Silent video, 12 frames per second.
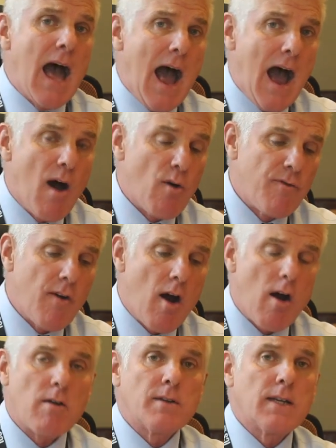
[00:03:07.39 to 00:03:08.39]
How
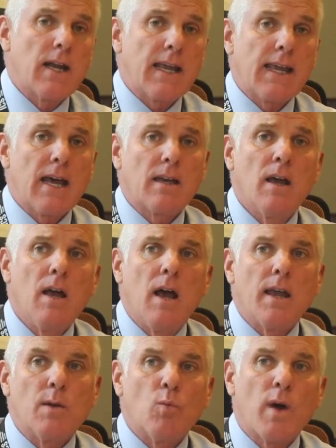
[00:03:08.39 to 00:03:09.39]
far did I get?
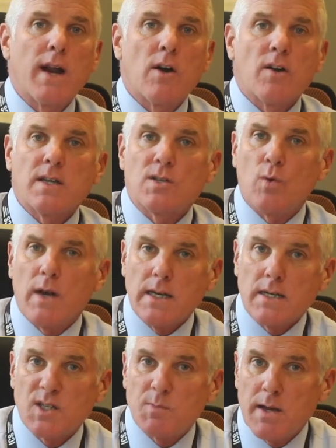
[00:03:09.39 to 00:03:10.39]
In what areas do I
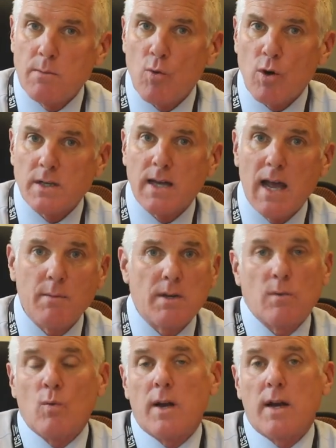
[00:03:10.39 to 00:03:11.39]
need to spend more time?
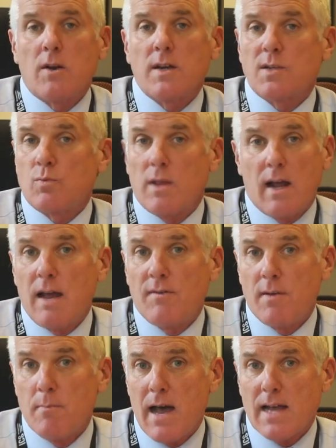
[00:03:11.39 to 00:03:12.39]
And in what areas
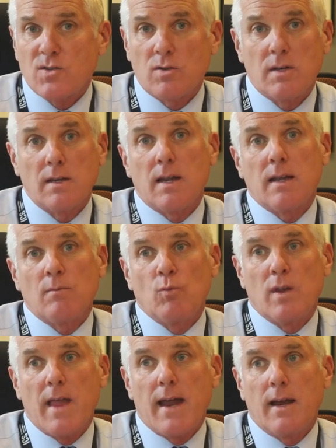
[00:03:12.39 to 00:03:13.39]
have I mastered and
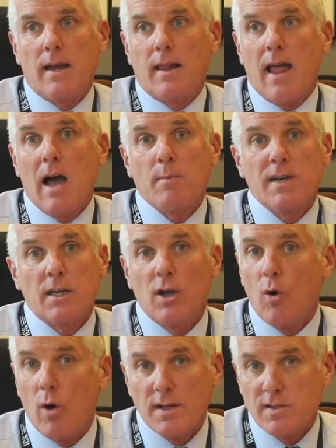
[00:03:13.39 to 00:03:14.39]
will that allow me to
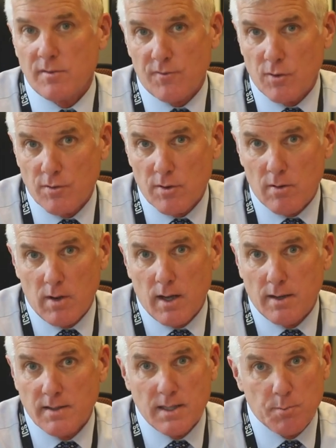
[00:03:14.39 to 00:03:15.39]
go on to further,
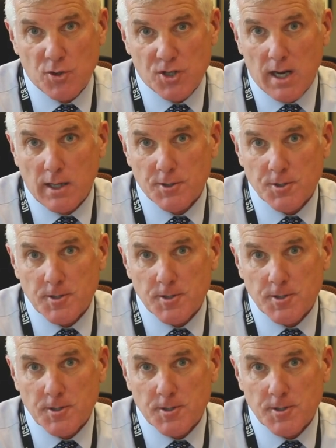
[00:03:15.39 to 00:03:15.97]
deeper challenges?